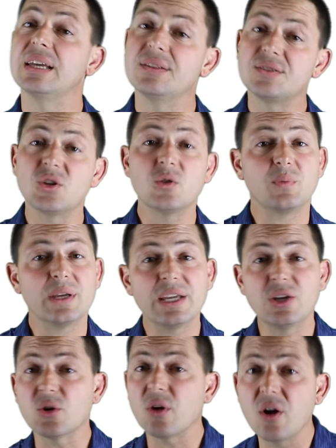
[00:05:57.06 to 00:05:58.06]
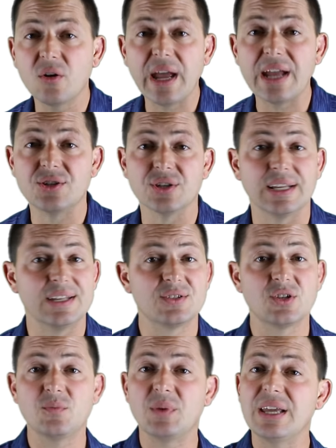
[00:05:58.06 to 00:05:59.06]
into being your own agent,
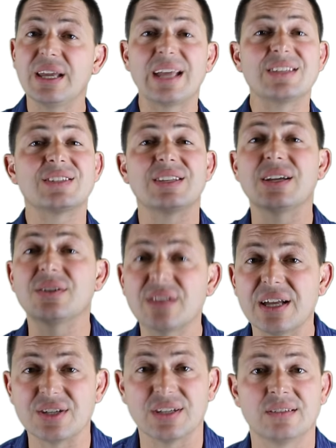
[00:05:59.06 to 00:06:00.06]
into being a single agent,